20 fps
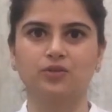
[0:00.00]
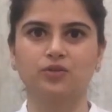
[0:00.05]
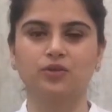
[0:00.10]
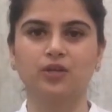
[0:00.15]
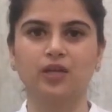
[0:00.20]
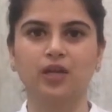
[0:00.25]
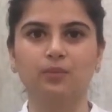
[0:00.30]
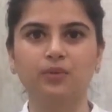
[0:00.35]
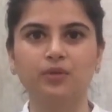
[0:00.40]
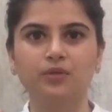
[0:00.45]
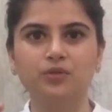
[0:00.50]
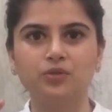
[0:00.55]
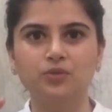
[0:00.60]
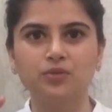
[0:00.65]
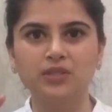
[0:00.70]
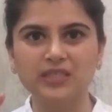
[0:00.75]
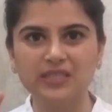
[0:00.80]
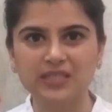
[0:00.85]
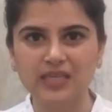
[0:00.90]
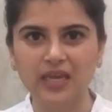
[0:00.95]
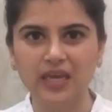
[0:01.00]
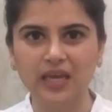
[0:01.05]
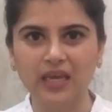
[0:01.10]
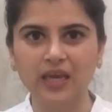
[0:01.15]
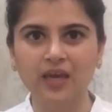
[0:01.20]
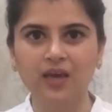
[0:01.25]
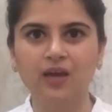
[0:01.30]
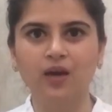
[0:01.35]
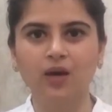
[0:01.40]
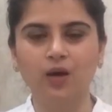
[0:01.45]
You're able to
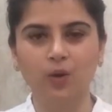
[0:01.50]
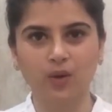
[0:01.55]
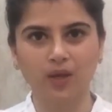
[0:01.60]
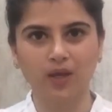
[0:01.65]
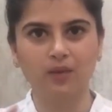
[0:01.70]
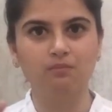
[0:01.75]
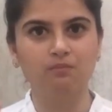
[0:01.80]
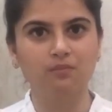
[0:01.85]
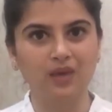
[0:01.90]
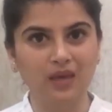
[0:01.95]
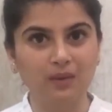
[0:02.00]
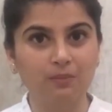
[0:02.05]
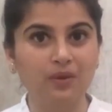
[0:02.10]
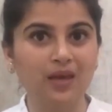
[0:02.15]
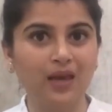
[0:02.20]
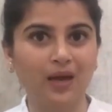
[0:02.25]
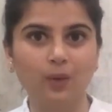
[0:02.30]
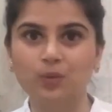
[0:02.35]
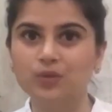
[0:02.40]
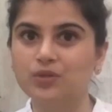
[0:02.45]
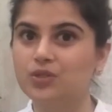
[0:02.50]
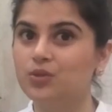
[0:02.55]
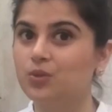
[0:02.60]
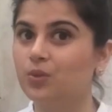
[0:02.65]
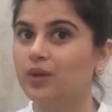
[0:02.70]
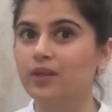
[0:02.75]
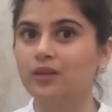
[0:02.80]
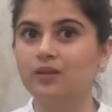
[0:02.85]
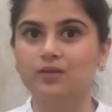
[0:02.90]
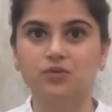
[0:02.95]
see, okay, maybe I was
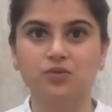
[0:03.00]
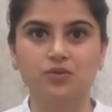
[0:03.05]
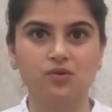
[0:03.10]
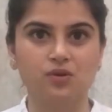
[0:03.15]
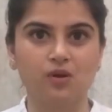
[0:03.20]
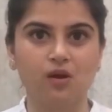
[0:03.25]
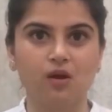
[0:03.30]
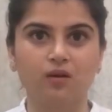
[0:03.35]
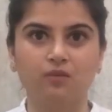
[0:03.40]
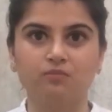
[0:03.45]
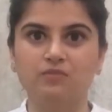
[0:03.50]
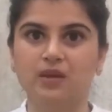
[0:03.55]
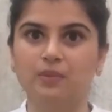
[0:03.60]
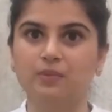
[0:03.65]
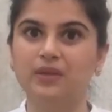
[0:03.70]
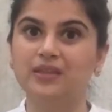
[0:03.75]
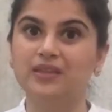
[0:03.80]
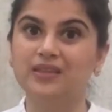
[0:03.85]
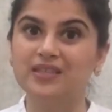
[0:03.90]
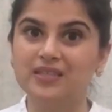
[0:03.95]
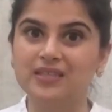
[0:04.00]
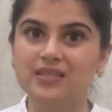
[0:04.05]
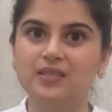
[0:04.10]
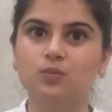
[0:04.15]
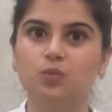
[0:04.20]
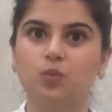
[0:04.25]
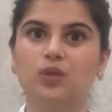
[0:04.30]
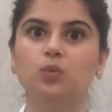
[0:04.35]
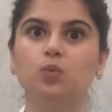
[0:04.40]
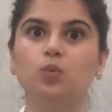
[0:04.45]
doing this wrong. Maybe
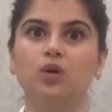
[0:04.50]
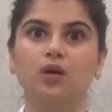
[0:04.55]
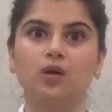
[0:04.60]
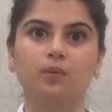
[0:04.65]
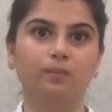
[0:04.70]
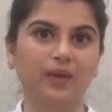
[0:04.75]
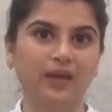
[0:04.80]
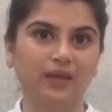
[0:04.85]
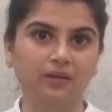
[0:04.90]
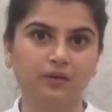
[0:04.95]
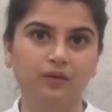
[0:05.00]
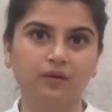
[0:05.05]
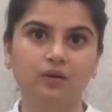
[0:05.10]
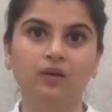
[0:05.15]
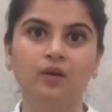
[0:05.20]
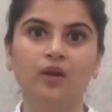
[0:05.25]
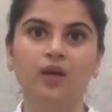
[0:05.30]
this will work better